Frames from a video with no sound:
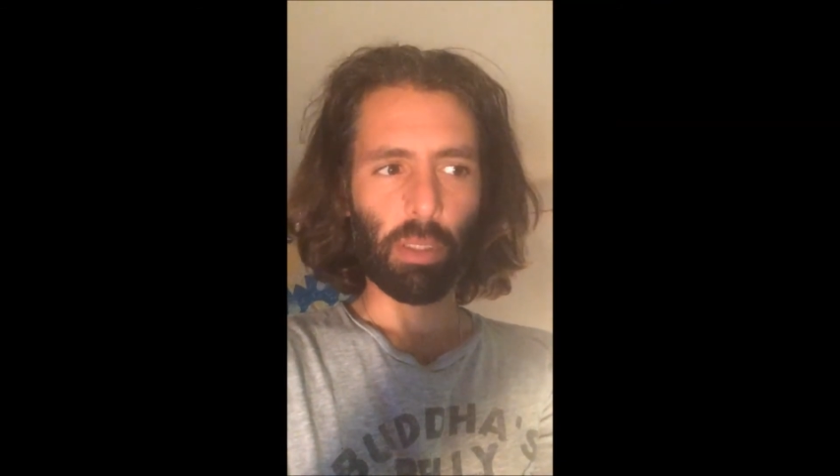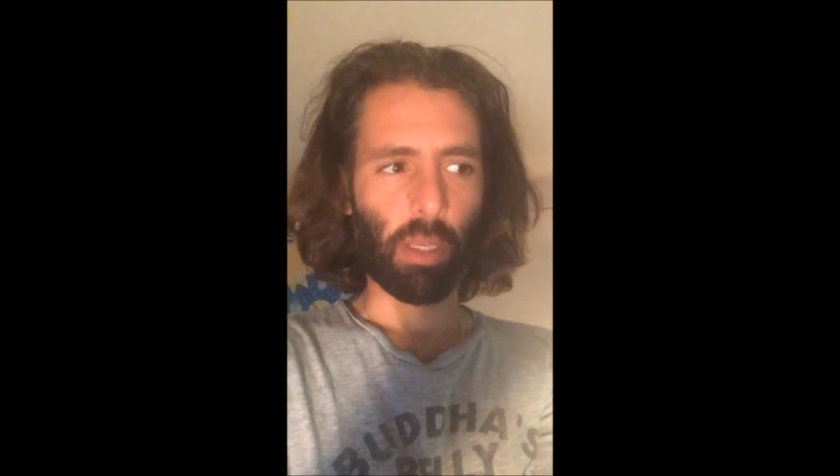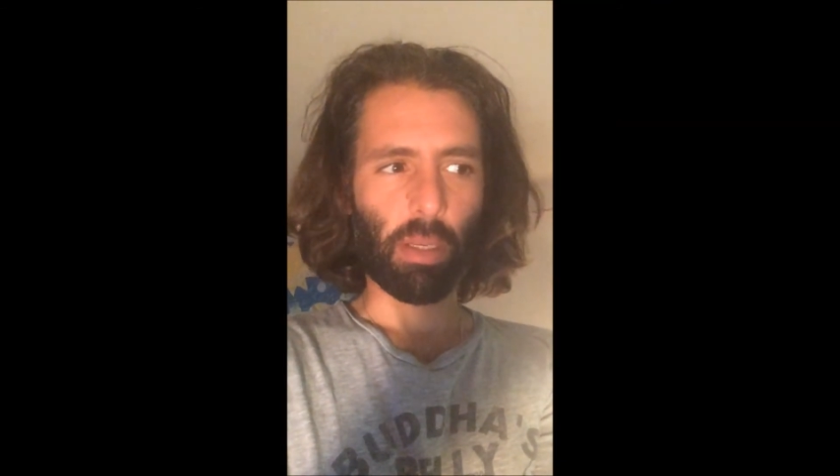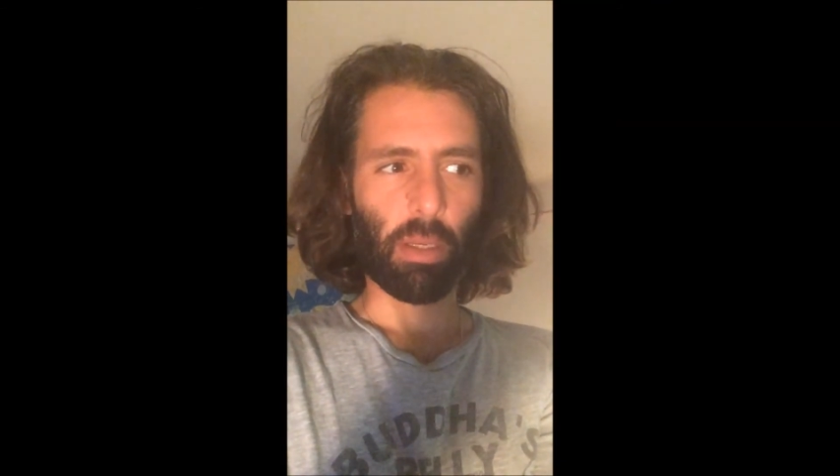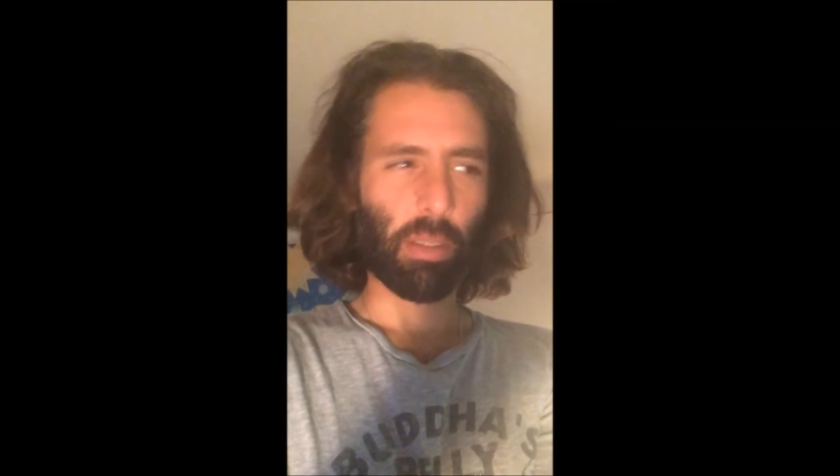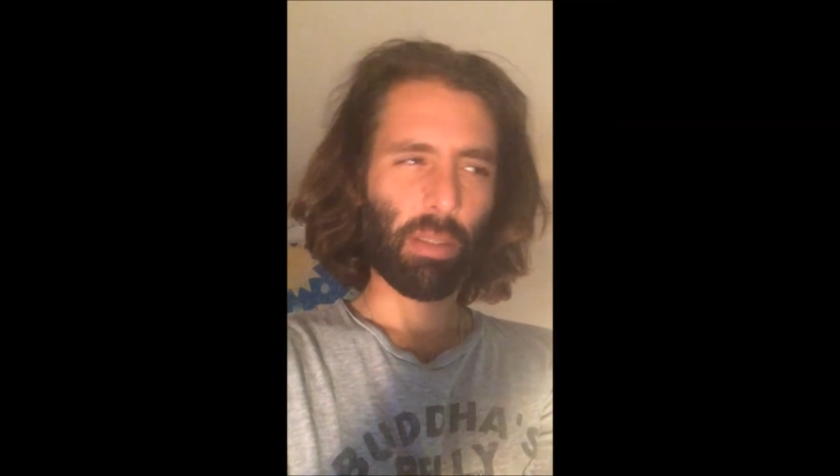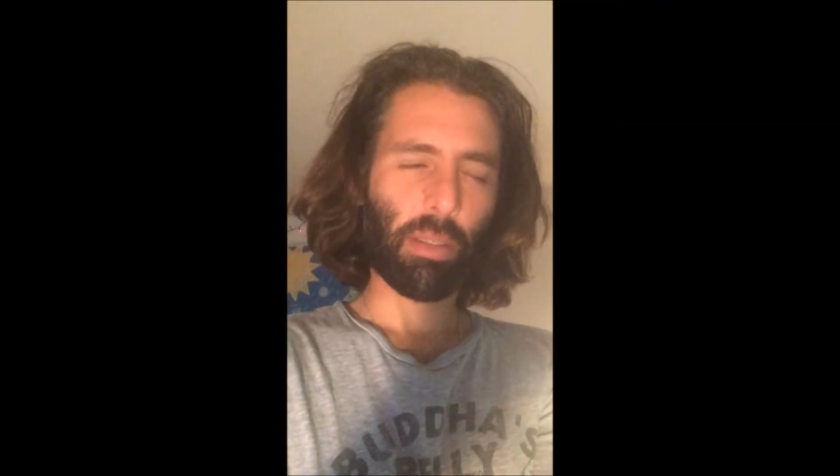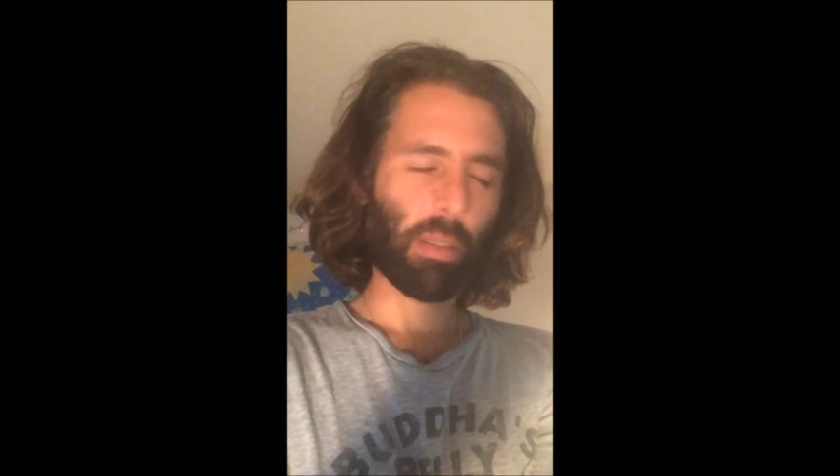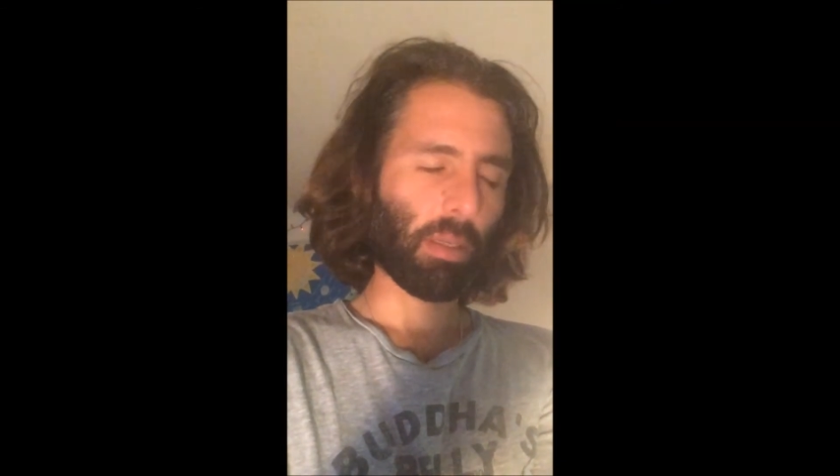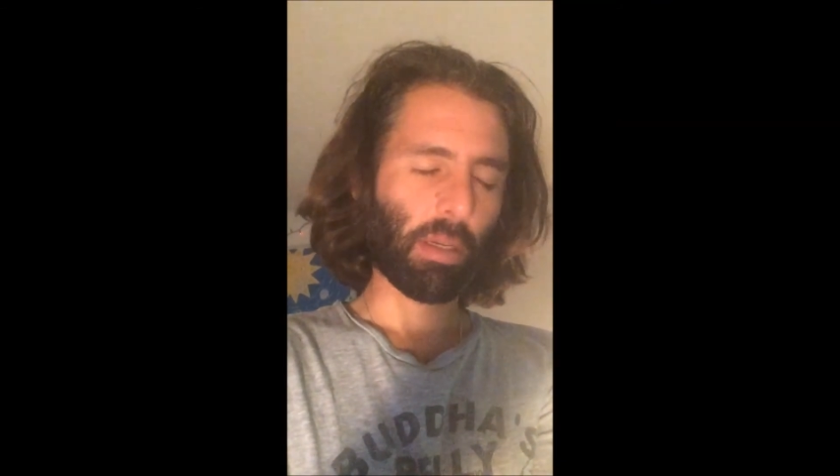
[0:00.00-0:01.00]
and
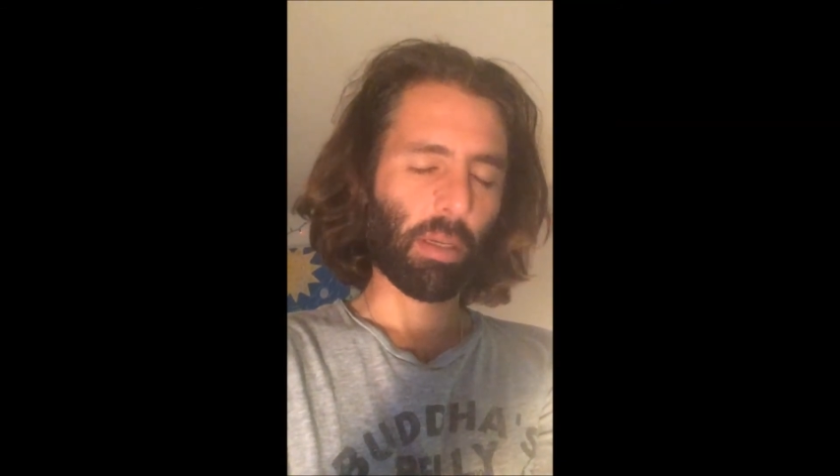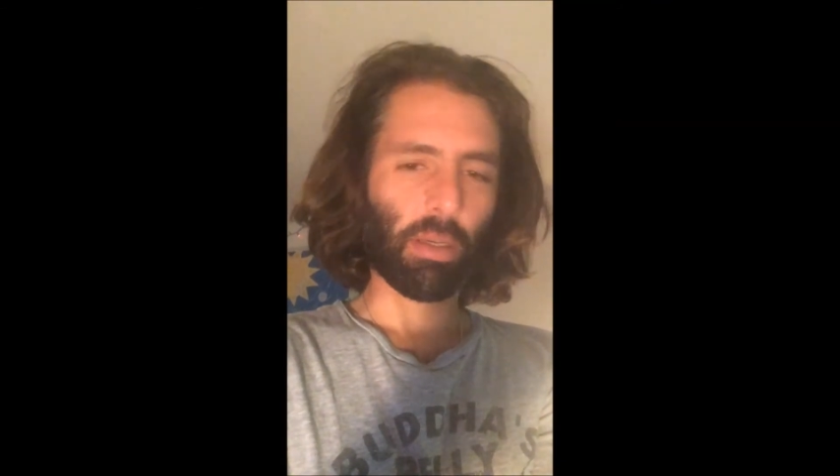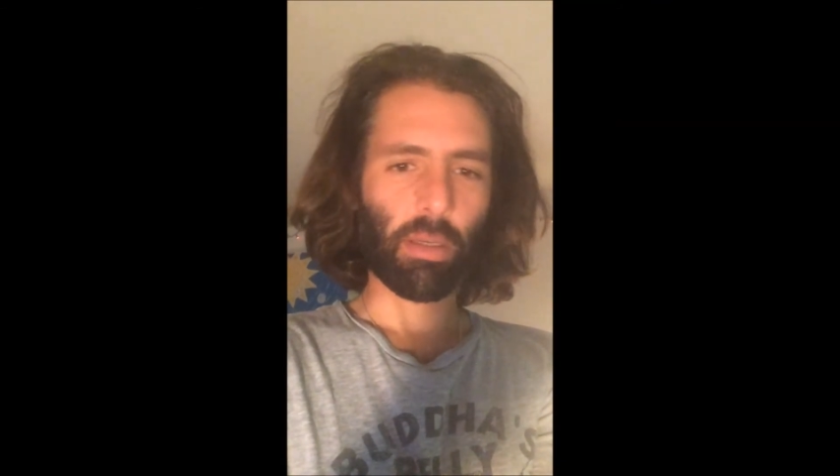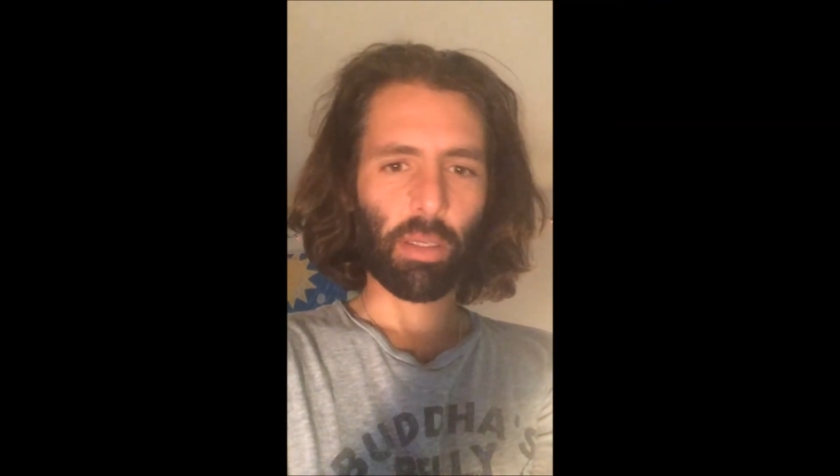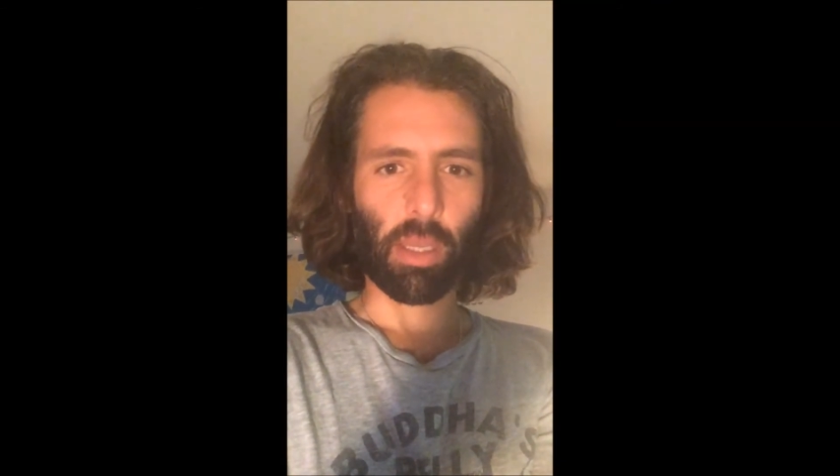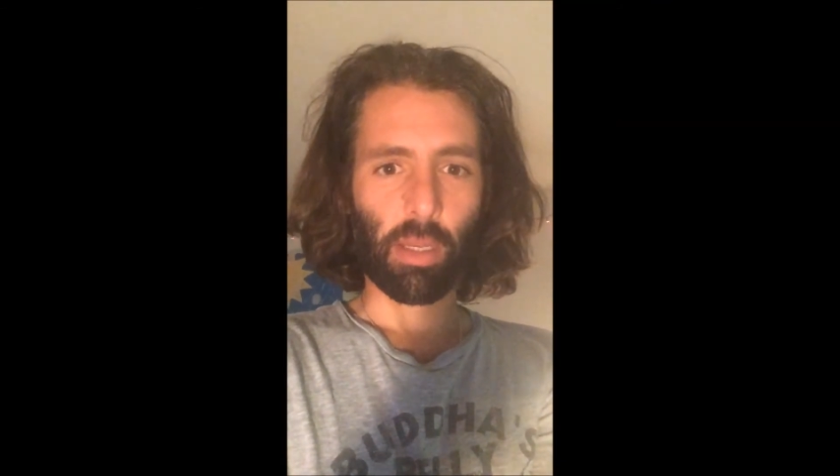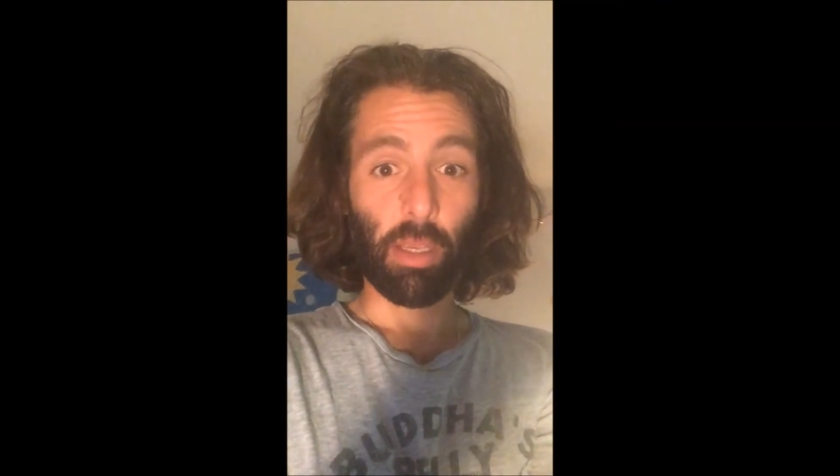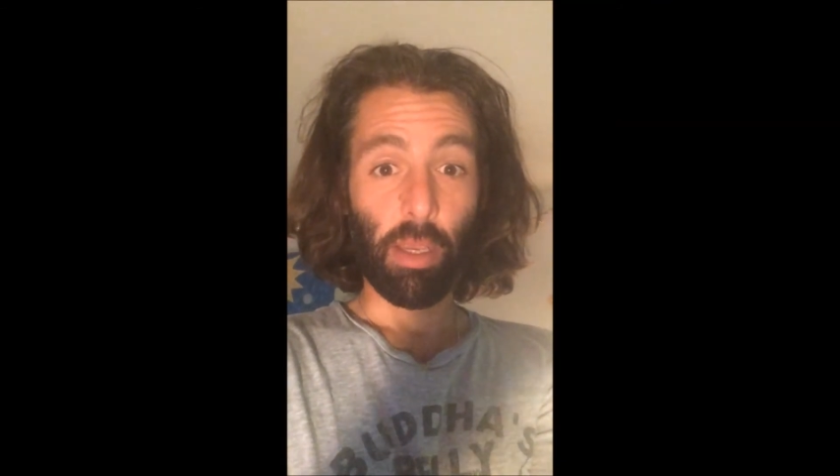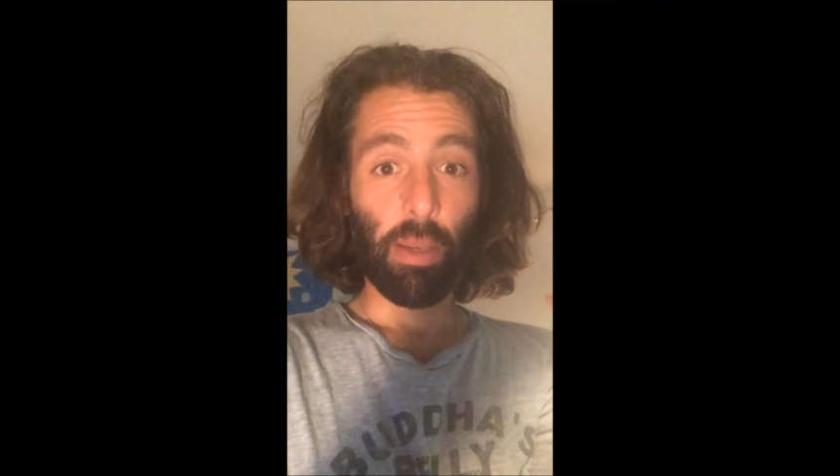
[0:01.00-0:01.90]
oh God.